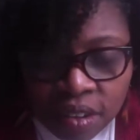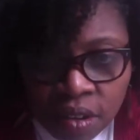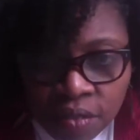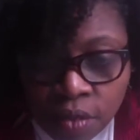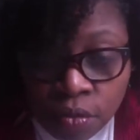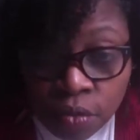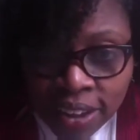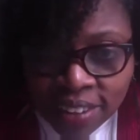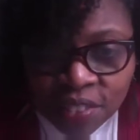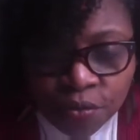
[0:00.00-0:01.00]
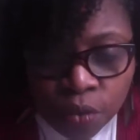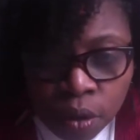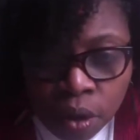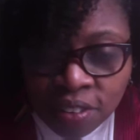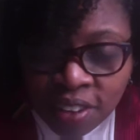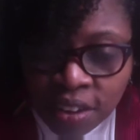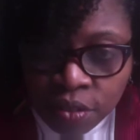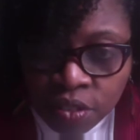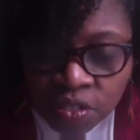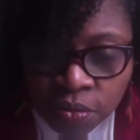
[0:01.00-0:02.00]
of recs for
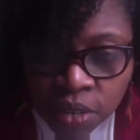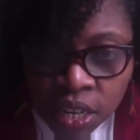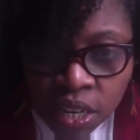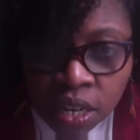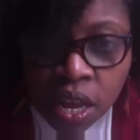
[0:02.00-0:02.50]
diverse reading